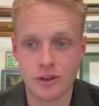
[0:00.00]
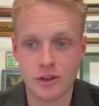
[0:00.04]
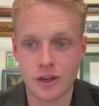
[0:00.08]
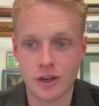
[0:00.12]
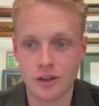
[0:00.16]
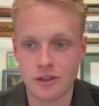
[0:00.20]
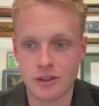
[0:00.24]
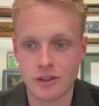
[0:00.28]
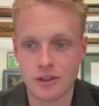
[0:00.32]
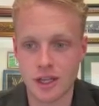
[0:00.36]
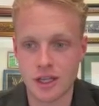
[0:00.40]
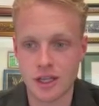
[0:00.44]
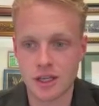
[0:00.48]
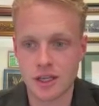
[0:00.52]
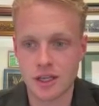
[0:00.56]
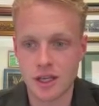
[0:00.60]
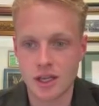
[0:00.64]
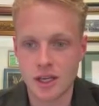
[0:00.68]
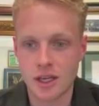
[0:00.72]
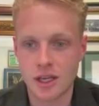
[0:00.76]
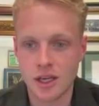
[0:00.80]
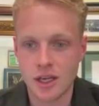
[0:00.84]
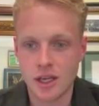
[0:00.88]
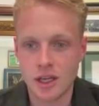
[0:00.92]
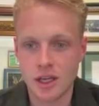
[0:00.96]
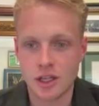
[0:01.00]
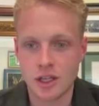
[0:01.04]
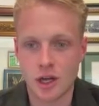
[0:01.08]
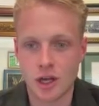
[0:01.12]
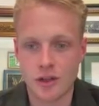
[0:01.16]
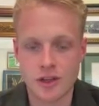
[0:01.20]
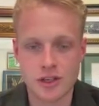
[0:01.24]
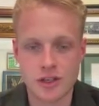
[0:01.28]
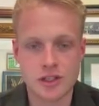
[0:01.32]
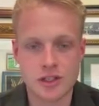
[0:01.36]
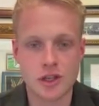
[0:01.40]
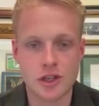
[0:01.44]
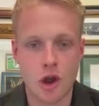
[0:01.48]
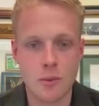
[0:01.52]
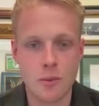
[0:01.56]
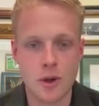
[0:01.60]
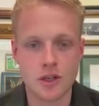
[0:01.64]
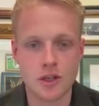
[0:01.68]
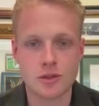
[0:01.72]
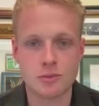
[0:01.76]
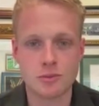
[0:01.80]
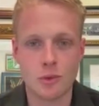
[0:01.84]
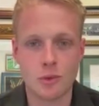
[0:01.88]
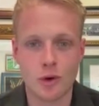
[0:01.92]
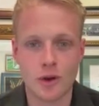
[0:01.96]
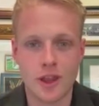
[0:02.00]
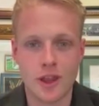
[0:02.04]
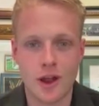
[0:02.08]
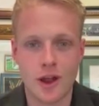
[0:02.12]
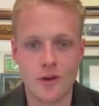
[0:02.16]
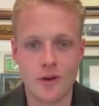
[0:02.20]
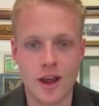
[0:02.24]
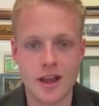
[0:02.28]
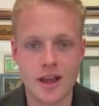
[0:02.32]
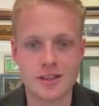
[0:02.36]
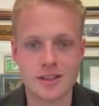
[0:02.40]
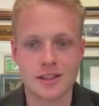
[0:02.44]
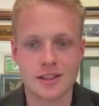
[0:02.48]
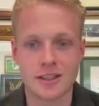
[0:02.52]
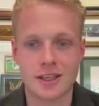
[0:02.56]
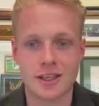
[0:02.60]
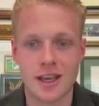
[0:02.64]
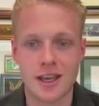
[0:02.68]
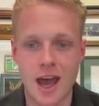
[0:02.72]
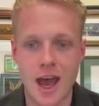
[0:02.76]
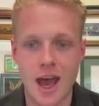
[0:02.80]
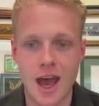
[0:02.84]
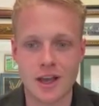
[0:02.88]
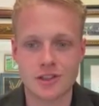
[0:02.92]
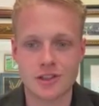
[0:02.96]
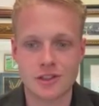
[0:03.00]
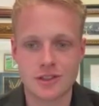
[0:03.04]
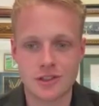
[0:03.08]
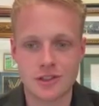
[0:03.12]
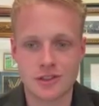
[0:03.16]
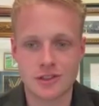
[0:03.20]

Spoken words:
And I think there's so much more to that race than cash.